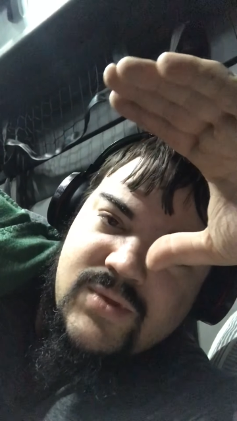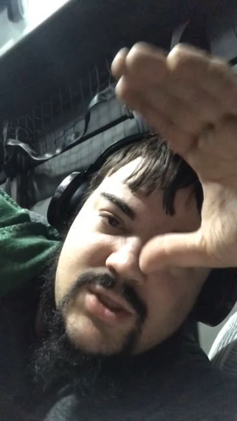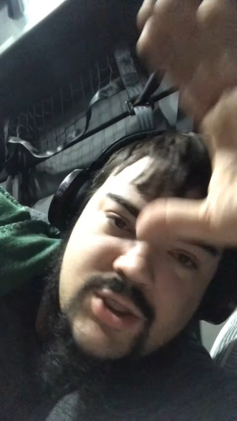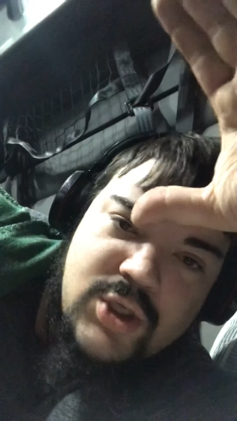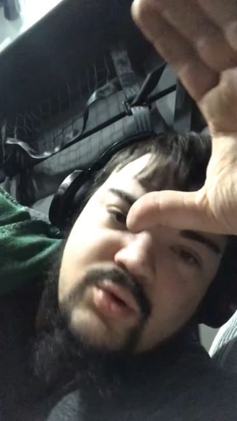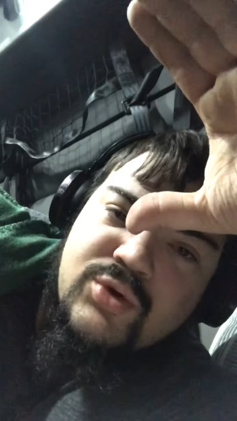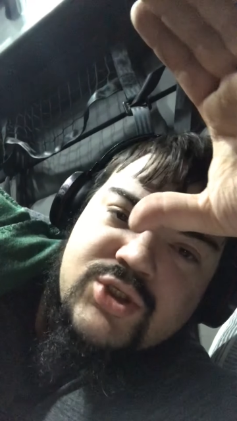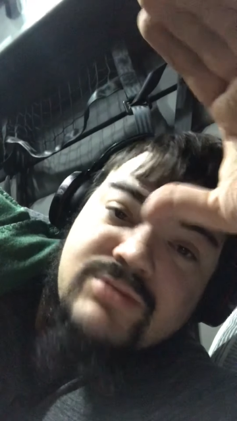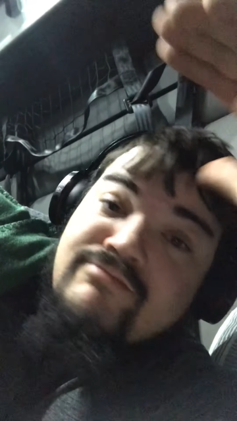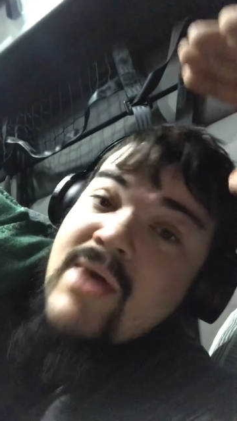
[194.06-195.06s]

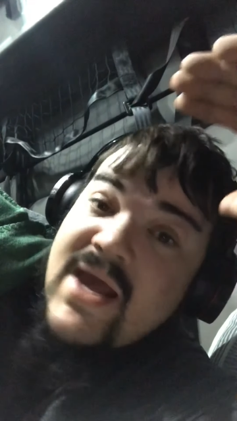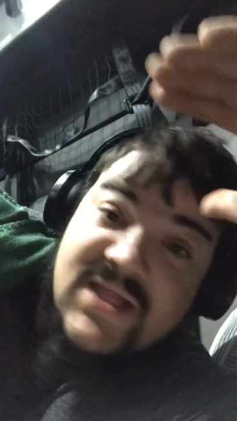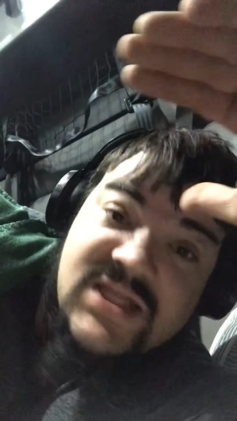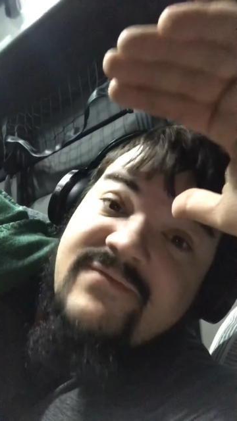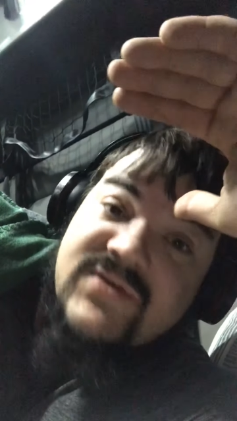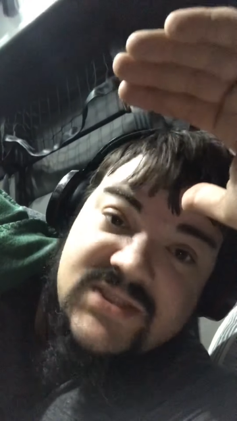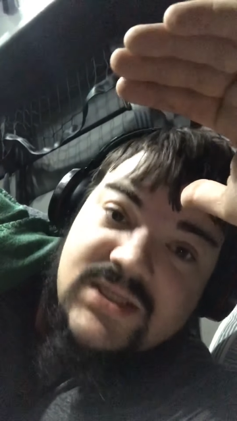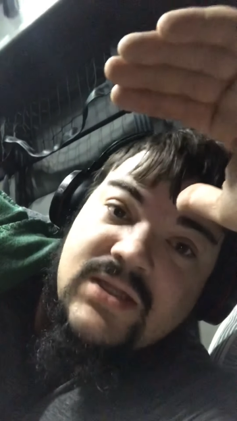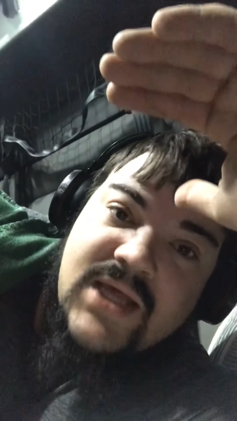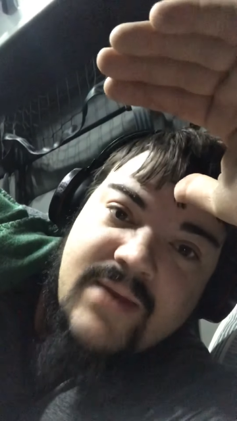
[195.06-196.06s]
huge,
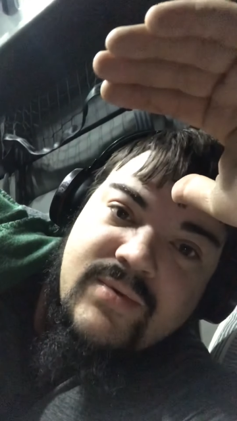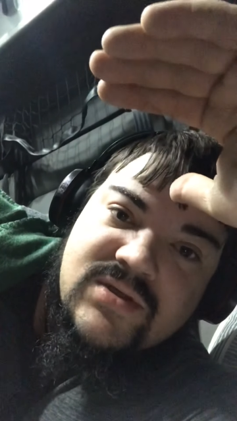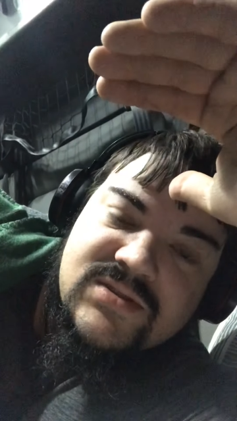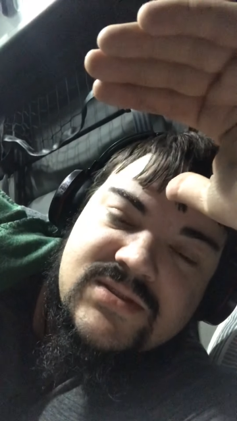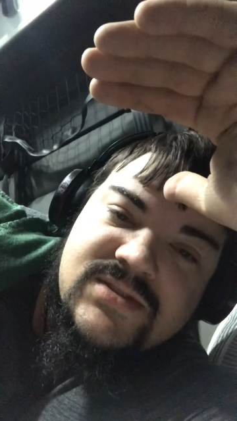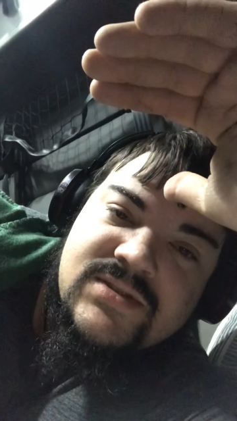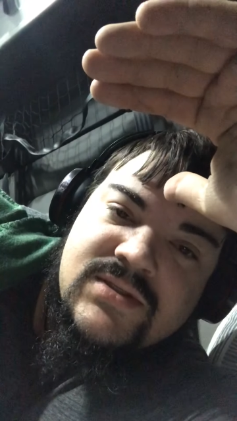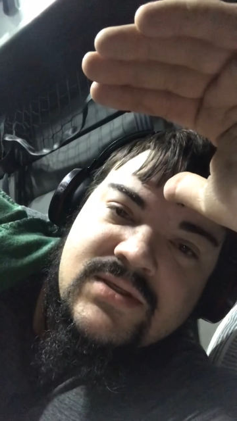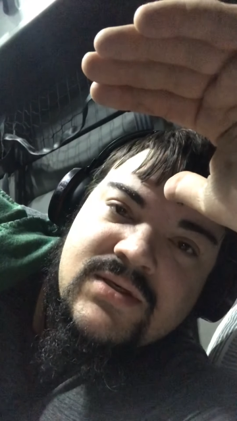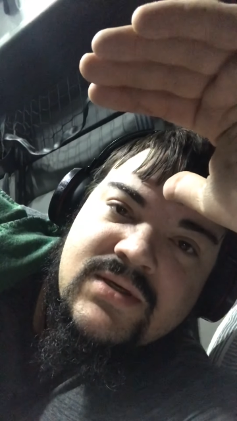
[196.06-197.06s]
magnificent labels
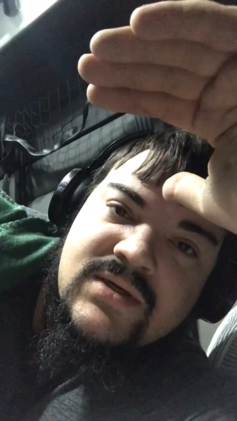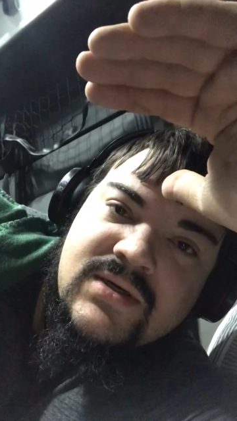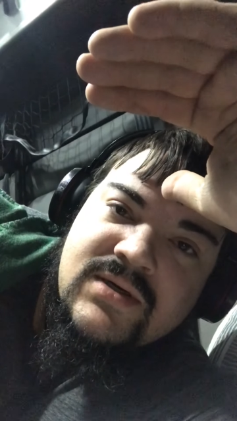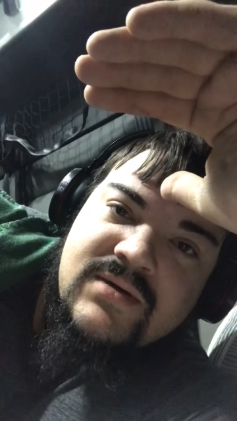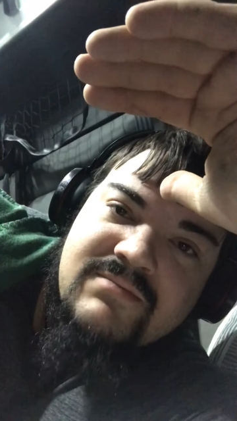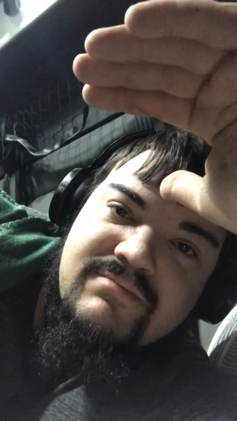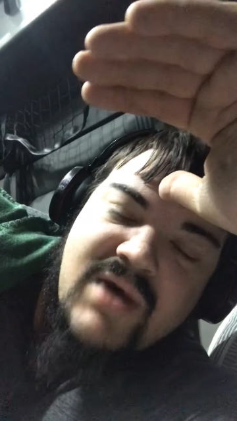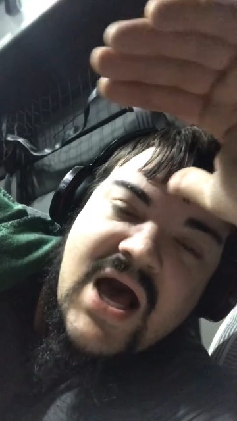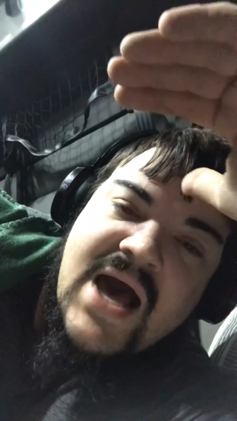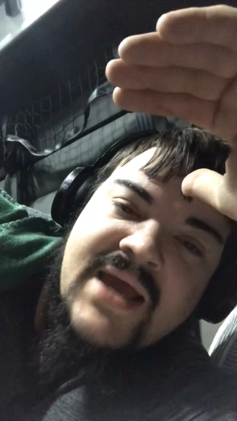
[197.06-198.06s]

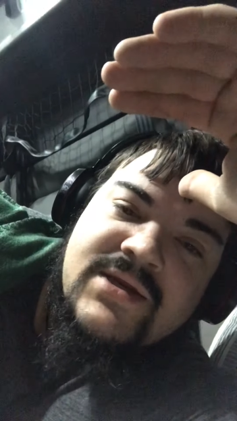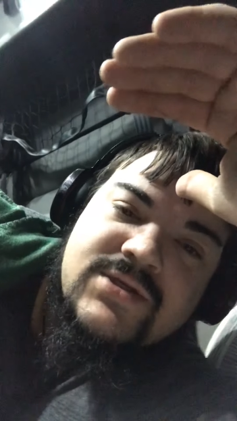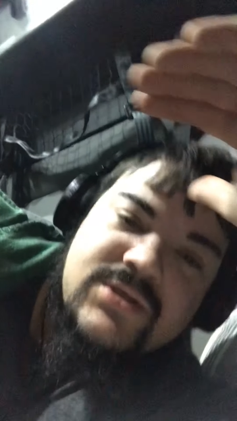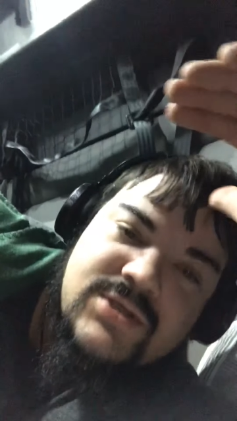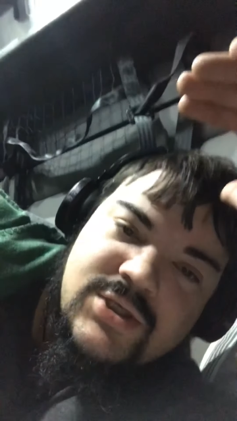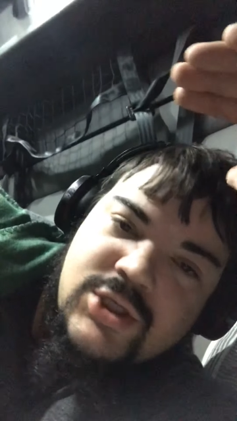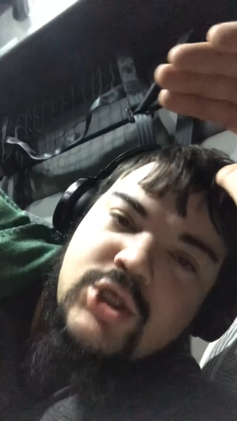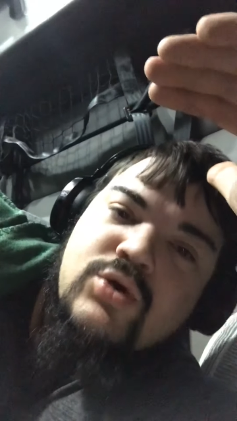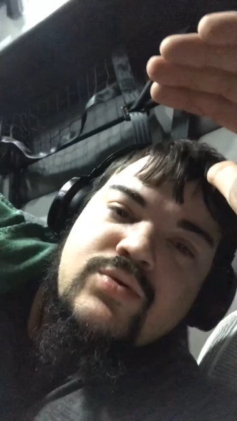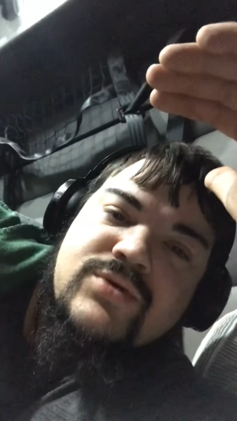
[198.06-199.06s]
behind
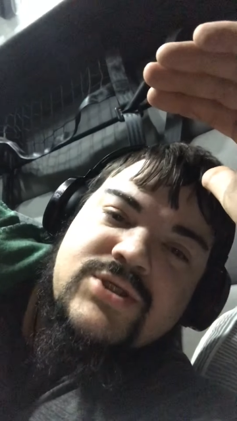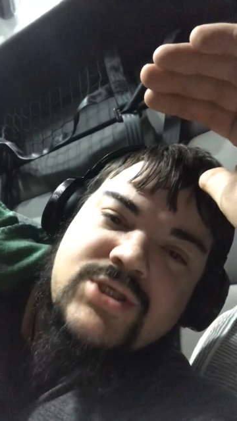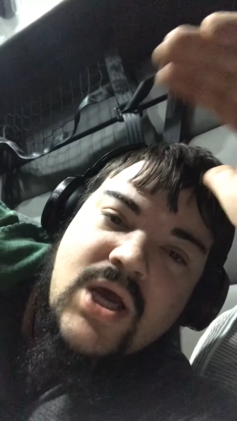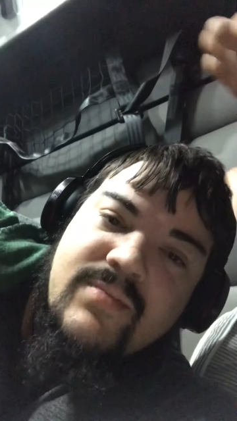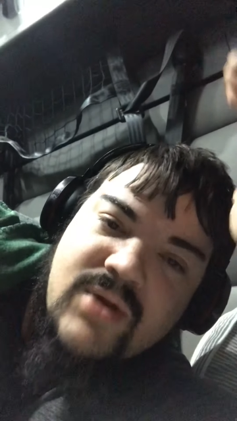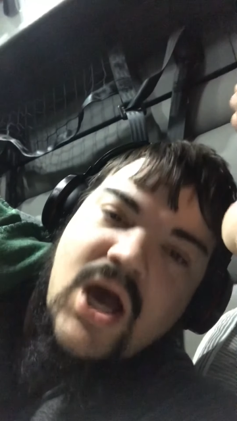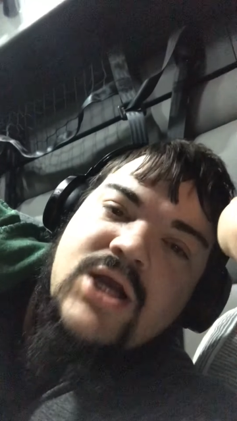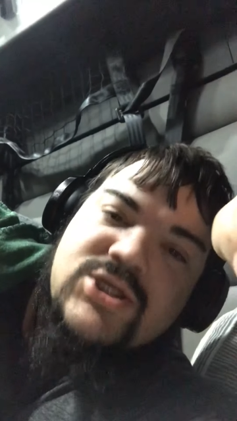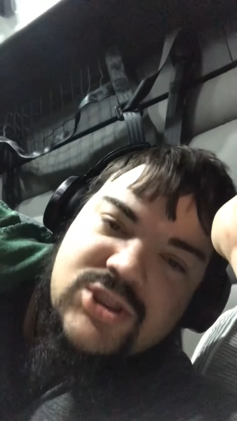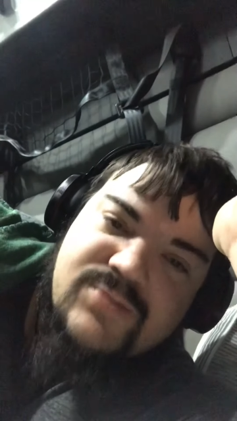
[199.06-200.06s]
huge,
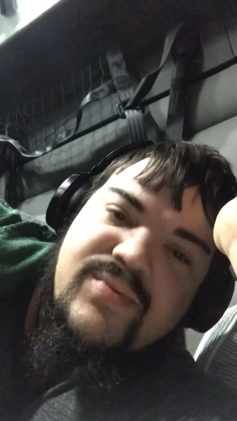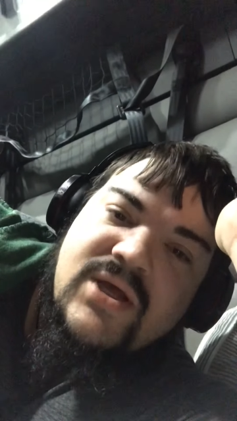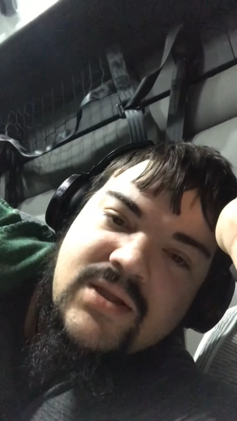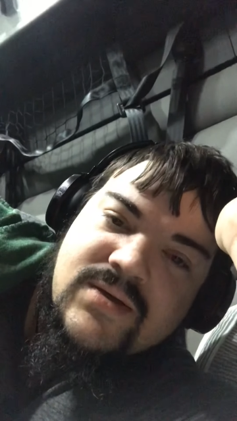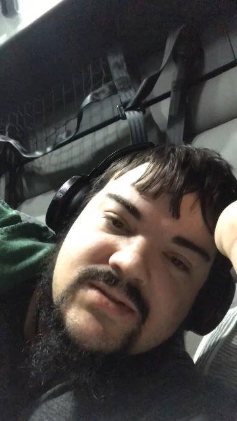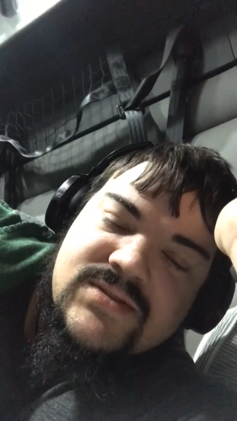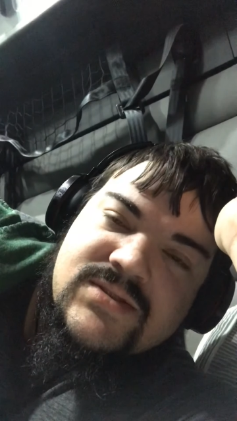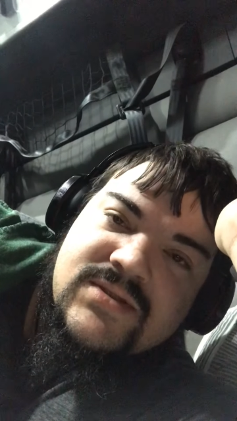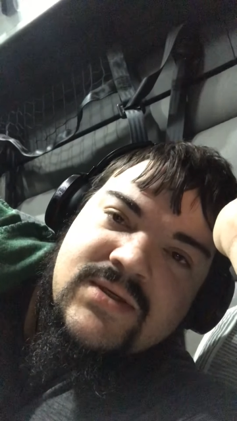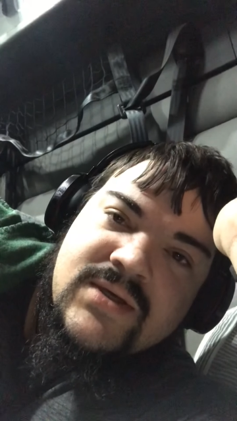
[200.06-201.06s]
obnoxious pillars.